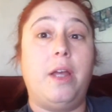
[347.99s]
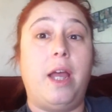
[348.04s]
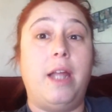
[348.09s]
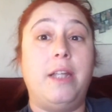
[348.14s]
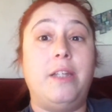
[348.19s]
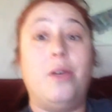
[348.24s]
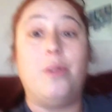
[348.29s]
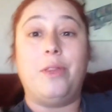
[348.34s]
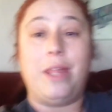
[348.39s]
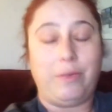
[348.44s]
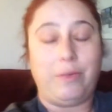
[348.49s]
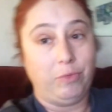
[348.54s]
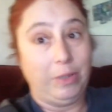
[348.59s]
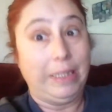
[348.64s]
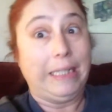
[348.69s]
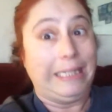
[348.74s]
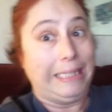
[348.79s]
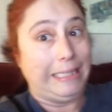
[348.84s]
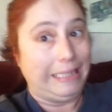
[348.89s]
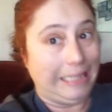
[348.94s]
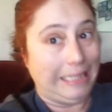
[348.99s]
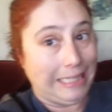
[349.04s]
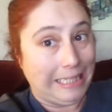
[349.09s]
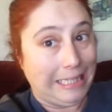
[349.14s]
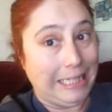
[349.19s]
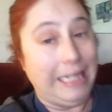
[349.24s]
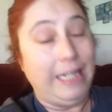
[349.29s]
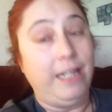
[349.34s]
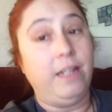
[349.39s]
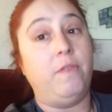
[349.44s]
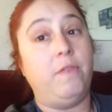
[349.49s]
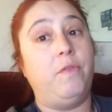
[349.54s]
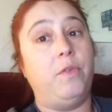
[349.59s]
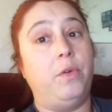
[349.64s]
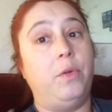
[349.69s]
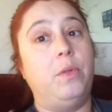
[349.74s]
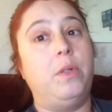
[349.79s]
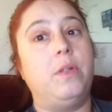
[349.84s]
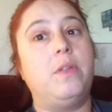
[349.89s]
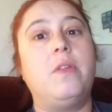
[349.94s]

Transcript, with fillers: until they really need food